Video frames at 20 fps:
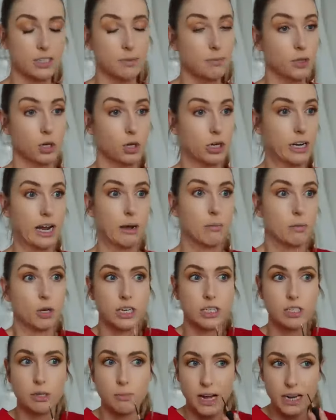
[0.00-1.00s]
Just I'm
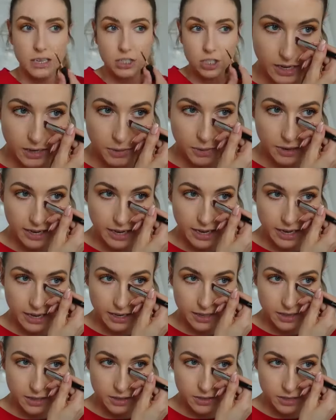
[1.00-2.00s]
learning so much. Okay, we're
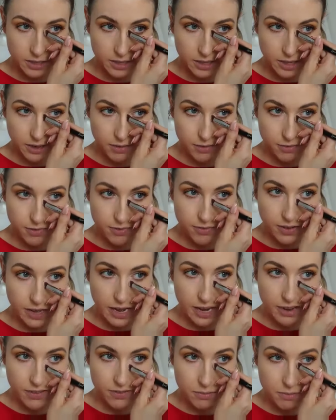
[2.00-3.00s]
hitting close to the
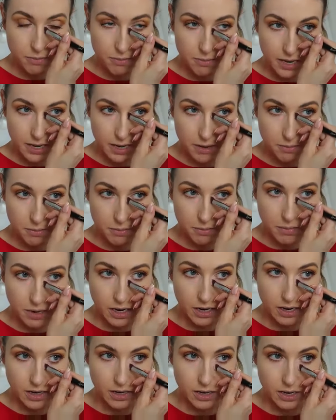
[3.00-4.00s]
5-minute
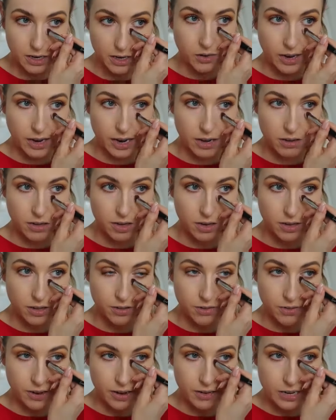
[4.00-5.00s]
mark for how long
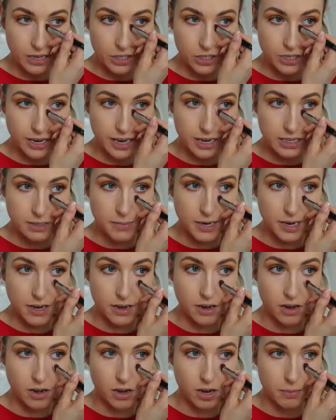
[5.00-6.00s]
the foundation has
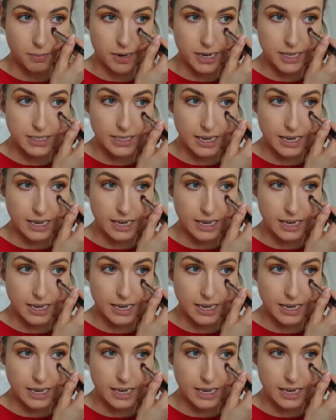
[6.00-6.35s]
been on my